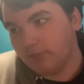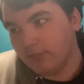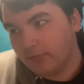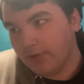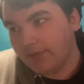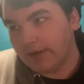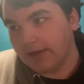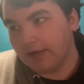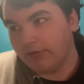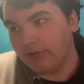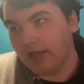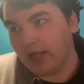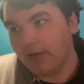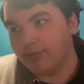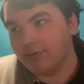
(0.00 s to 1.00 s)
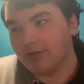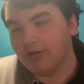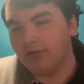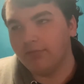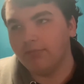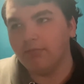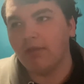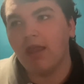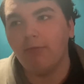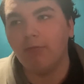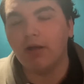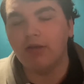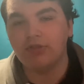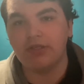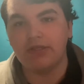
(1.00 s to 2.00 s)
we find out Gabriel, and
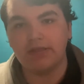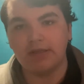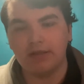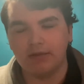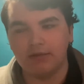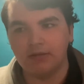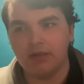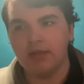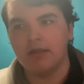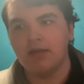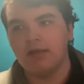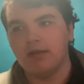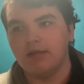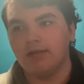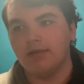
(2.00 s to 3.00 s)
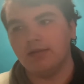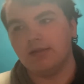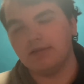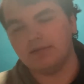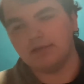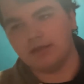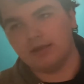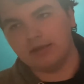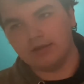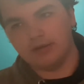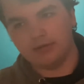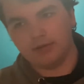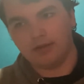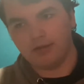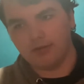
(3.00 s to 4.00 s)
while she's in this
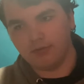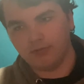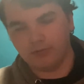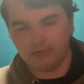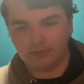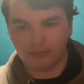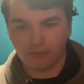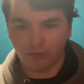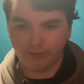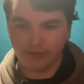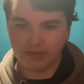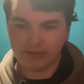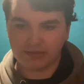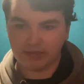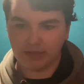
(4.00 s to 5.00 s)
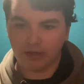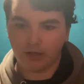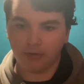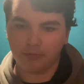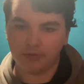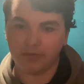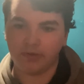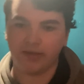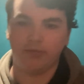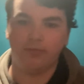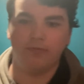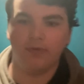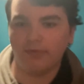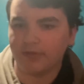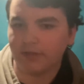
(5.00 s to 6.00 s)
the holding cell with like
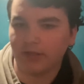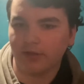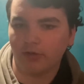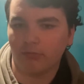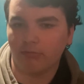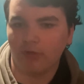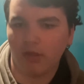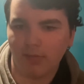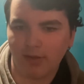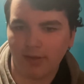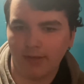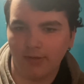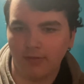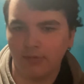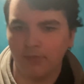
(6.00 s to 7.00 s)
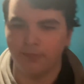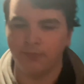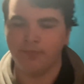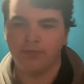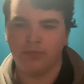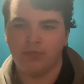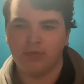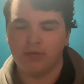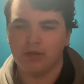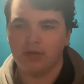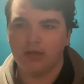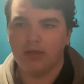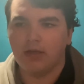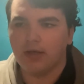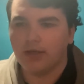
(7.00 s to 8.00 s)
15 other women,
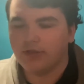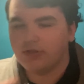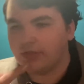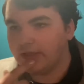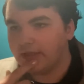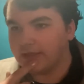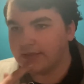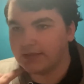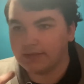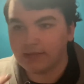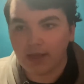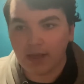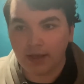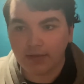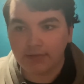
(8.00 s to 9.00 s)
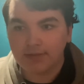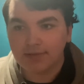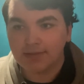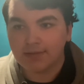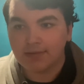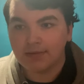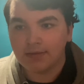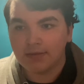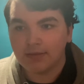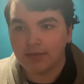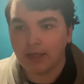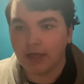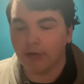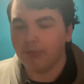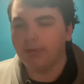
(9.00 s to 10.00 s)
she gets attacked.
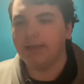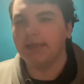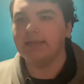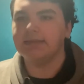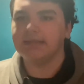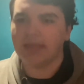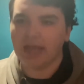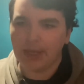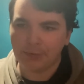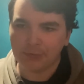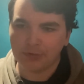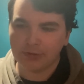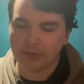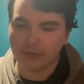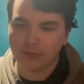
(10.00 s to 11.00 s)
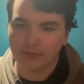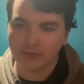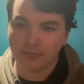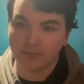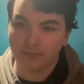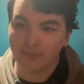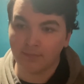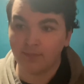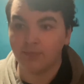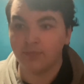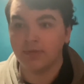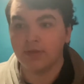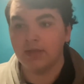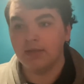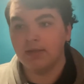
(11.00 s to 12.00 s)
That weakens Gabriel,
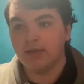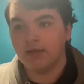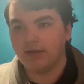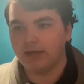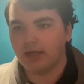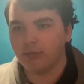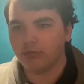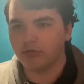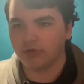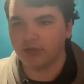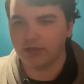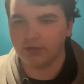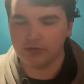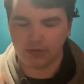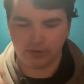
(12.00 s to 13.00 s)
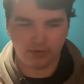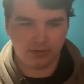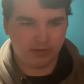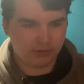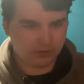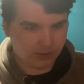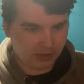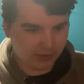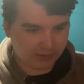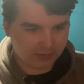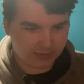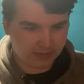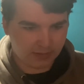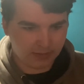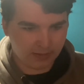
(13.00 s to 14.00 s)
and Gabriel kills all the
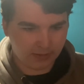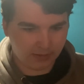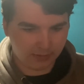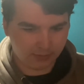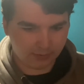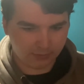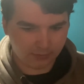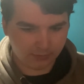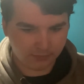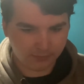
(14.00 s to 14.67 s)
chicks in there.